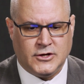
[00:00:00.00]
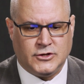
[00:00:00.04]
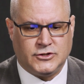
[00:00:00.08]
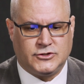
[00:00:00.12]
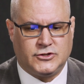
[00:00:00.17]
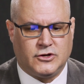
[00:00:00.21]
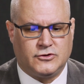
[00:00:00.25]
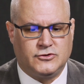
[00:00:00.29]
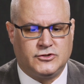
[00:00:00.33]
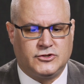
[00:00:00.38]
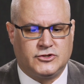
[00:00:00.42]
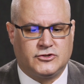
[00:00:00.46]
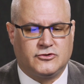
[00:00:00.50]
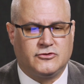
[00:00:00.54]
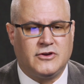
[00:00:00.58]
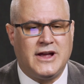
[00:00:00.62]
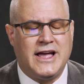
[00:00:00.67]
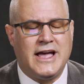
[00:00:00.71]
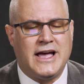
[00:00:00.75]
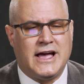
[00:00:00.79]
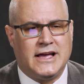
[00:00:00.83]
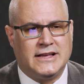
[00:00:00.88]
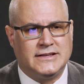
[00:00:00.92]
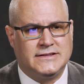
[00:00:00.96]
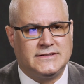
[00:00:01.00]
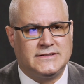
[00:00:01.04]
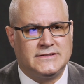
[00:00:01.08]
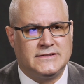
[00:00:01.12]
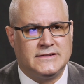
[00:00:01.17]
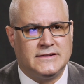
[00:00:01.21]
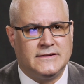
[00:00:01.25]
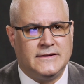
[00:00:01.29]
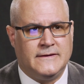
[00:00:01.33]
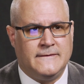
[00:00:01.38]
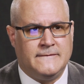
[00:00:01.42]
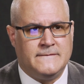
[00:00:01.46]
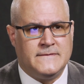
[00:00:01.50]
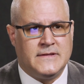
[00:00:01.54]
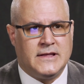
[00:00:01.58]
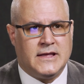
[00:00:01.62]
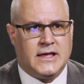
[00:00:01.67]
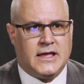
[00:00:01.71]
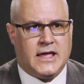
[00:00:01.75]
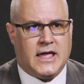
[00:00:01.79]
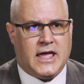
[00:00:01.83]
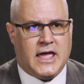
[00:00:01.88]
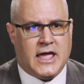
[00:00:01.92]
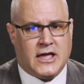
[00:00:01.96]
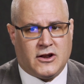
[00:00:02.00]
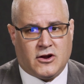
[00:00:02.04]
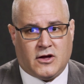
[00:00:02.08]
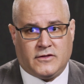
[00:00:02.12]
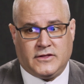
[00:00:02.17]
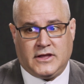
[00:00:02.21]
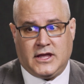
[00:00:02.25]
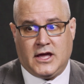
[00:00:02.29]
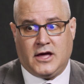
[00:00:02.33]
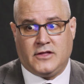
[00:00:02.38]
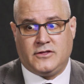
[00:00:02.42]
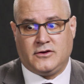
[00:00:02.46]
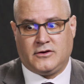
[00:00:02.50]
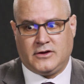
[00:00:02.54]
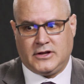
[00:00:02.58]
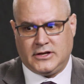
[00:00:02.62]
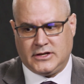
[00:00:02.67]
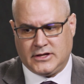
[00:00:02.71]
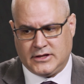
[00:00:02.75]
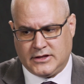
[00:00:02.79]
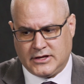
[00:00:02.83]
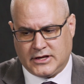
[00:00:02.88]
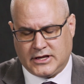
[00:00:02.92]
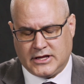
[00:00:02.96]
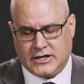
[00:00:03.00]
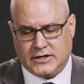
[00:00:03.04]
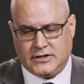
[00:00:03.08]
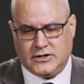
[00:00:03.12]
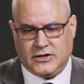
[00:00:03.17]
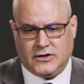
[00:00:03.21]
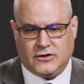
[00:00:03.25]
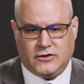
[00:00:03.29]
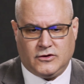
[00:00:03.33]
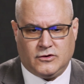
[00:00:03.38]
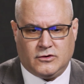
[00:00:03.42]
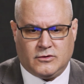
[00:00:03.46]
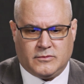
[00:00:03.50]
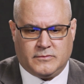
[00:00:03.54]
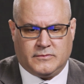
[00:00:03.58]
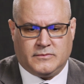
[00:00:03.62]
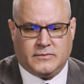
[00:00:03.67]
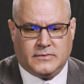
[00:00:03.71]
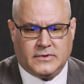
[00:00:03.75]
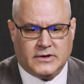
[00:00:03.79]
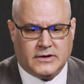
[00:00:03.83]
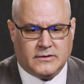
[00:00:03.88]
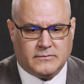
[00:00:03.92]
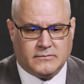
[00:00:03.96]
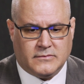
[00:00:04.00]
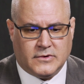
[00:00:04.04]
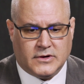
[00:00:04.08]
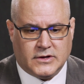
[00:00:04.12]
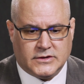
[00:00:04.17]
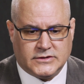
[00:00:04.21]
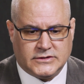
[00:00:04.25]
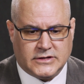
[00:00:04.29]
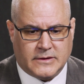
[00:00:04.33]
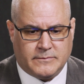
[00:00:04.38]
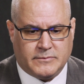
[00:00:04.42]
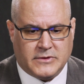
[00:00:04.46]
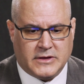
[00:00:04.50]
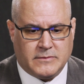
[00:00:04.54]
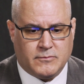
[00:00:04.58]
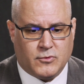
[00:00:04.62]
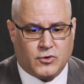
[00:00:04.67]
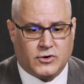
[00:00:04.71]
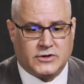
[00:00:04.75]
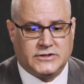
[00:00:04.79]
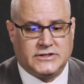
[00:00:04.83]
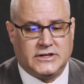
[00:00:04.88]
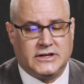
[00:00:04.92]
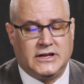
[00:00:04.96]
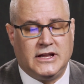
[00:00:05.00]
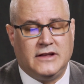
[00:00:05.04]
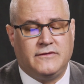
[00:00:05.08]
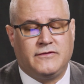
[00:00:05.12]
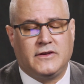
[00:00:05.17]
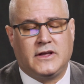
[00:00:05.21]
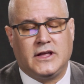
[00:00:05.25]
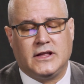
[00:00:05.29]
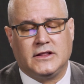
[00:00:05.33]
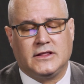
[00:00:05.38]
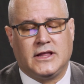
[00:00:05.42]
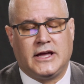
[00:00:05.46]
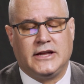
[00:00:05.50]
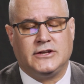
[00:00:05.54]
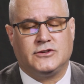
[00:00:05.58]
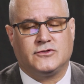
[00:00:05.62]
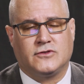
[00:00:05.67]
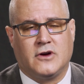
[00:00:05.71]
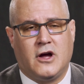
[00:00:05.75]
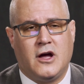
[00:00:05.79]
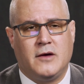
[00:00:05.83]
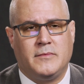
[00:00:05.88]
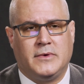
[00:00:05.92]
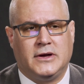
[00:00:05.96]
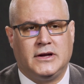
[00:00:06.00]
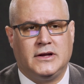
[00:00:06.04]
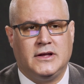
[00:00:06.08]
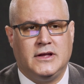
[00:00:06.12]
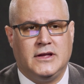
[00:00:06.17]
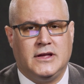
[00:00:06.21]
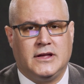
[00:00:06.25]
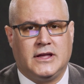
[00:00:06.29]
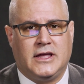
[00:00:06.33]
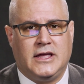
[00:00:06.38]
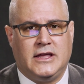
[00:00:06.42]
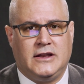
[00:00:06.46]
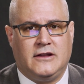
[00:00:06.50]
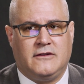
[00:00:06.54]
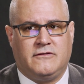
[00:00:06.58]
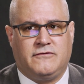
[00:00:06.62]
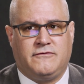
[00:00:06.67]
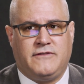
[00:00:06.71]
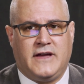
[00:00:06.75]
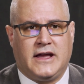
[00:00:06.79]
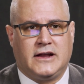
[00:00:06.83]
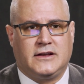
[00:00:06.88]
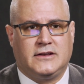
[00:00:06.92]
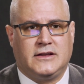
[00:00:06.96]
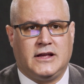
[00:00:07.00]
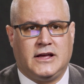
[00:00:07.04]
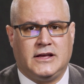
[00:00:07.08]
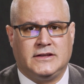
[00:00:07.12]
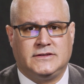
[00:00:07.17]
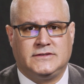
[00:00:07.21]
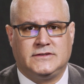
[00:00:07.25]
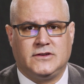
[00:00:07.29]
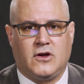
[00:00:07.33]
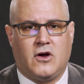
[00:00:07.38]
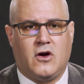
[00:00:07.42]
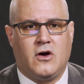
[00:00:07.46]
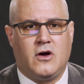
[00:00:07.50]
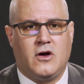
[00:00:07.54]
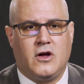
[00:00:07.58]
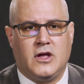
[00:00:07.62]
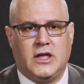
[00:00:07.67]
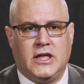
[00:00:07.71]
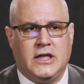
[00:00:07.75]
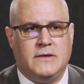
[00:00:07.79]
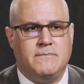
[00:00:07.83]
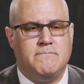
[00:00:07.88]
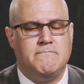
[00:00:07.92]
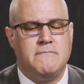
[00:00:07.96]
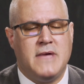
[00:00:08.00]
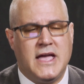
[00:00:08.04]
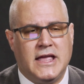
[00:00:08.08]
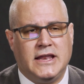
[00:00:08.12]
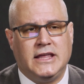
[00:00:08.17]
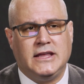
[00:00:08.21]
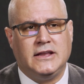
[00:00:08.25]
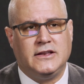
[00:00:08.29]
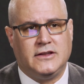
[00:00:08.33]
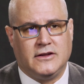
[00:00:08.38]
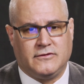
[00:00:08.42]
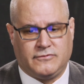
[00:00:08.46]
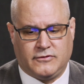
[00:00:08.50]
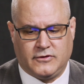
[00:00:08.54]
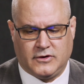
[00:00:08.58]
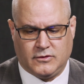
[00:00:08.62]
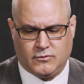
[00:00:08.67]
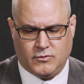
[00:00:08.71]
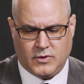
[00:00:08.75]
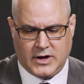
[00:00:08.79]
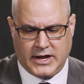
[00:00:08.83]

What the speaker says: So stress, and on the other end of the continuum, something more significant like trauma, can affect us in many different